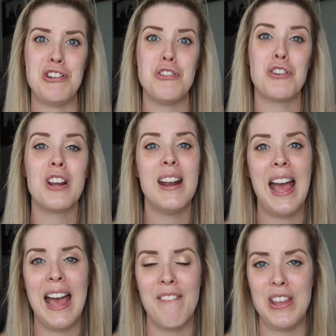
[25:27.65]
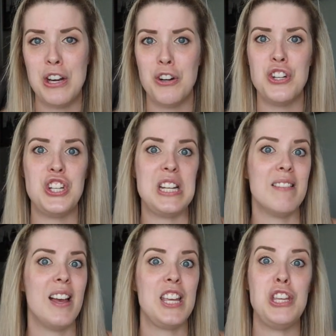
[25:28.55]
You're going to have energy
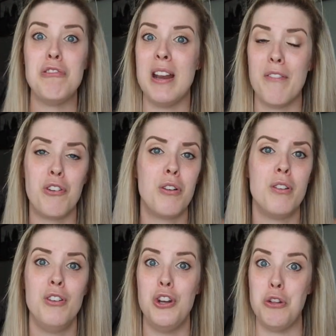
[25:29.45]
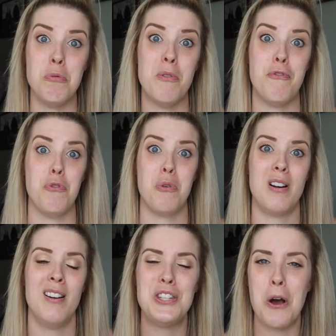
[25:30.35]
like you never knew
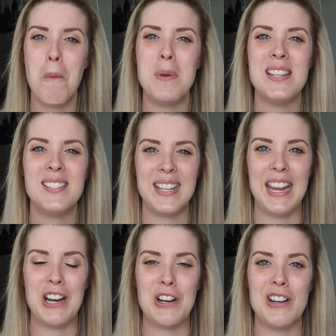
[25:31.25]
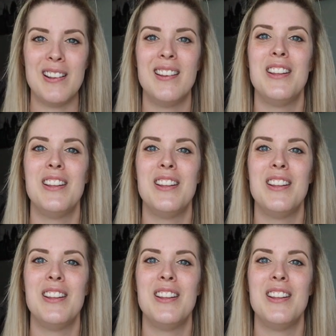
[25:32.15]
before. Don't be scared.